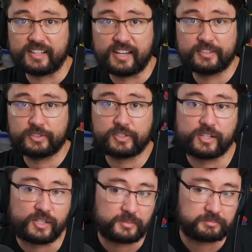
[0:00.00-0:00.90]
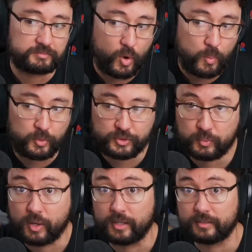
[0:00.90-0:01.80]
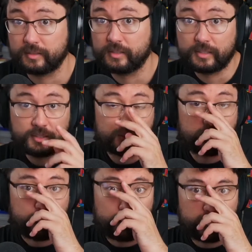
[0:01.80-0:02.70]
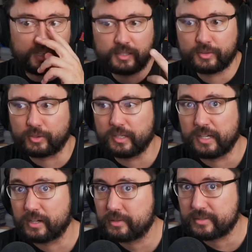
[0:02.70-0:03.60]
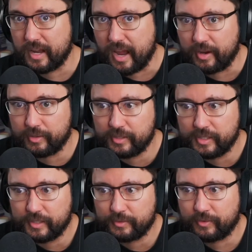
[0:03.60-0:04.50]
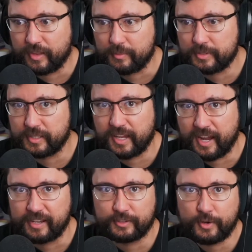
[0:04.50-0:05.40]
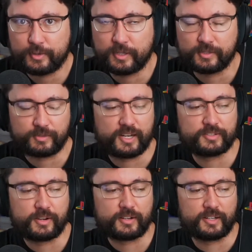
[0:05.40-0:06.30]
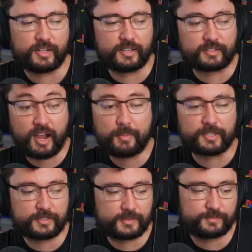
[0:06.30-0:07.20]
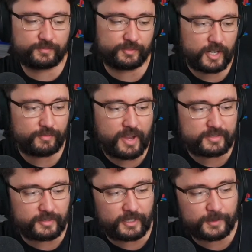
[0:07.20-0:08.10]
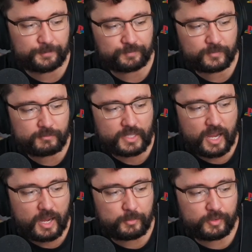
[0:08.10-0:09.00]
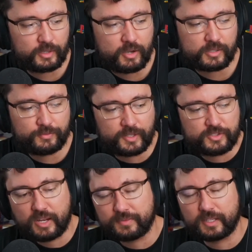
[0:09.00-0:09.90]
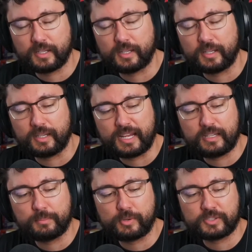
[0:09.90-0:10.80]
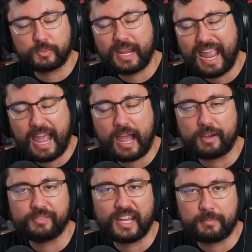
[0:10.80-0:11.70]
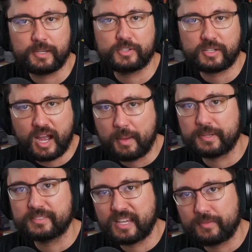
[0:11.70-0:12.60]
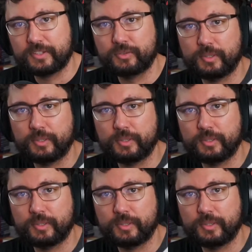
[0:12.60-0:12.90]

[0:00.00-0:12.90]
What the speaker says: that it took almost, what, 30 years now for them to get Toka and Razor in comics. Very fascinating. Moving along to finish off the indie books, we have Image Comics 7 to